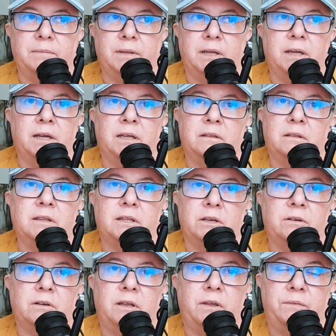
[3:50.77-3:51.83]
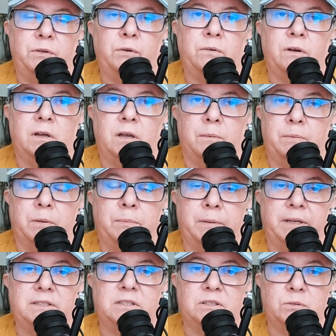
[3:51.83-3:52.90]
And they'll give you a couple of
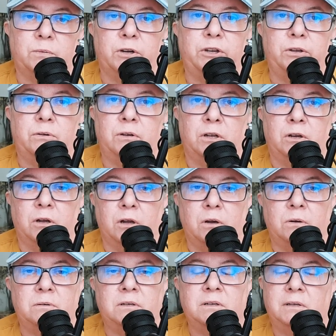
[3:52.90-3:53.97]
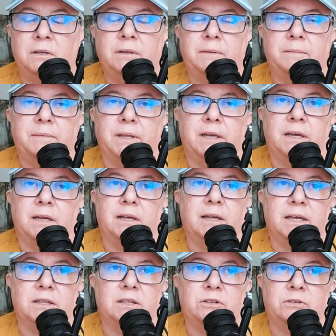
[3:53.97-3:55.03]
places where you can go and
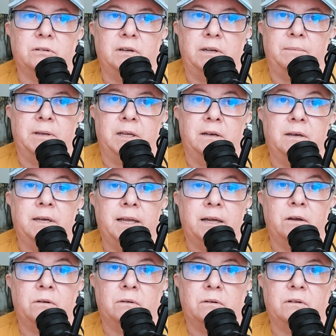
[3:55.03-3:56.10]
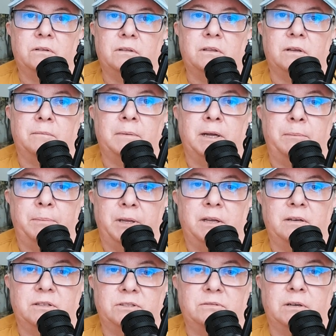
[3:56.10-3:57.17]
get the treatment. Now, there might be a
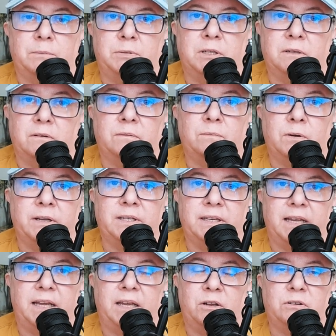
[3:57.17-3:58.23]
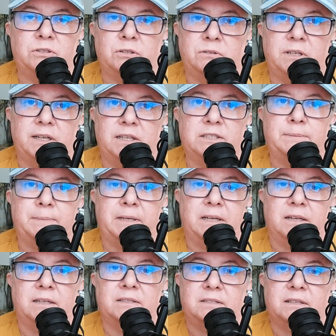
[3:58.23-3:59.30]
disruption of one day or 2 days
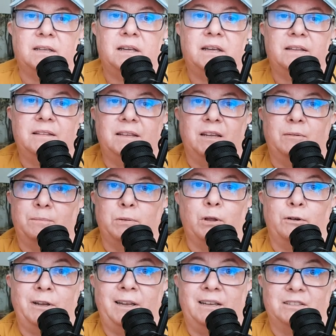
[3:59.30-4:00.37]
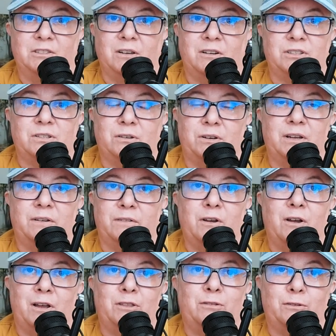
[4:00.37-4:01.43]
because the employees also have
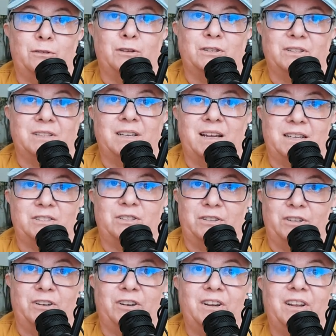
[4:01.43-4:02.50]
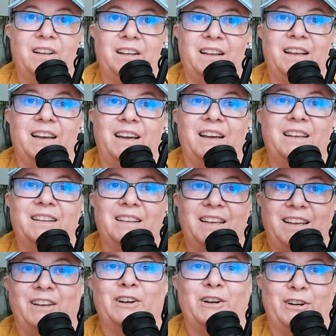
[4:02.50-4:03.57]
gone through the disaster and
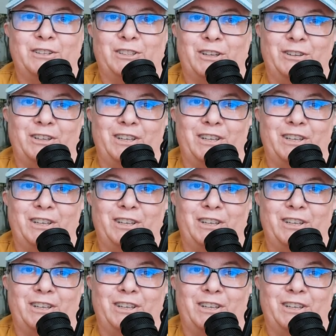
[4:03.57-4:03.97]
they also